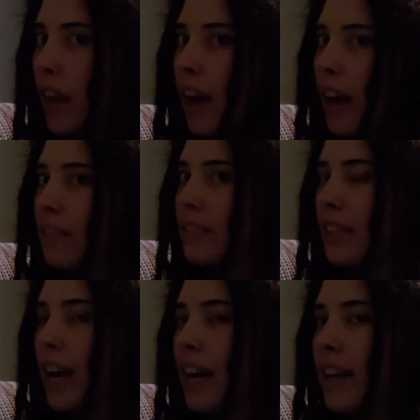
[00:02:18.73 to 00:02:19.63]
after
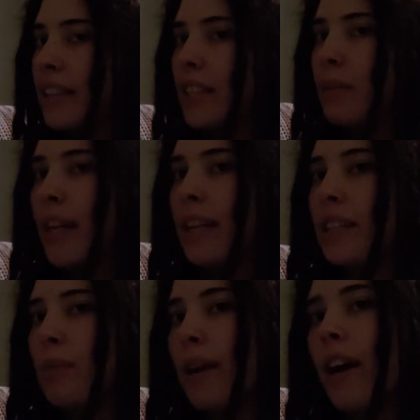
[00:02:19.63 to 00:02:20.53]
that, I ended up taking
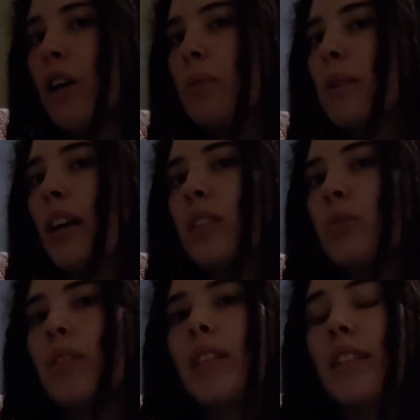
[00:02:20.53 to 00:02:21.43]
them out because I
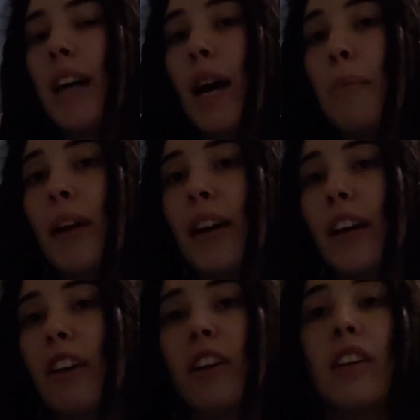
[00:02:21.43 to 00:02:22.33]
wanted to dye my
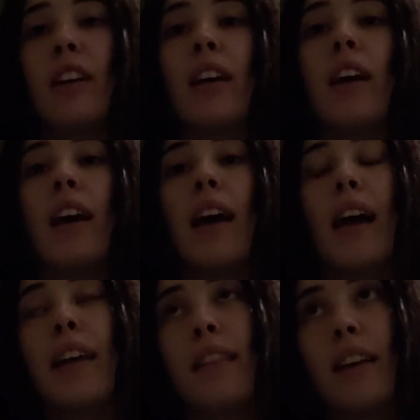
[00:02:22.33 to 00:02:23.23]
hair,
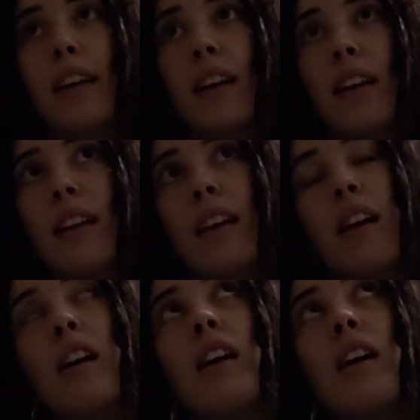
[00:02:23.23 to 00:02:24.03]
and then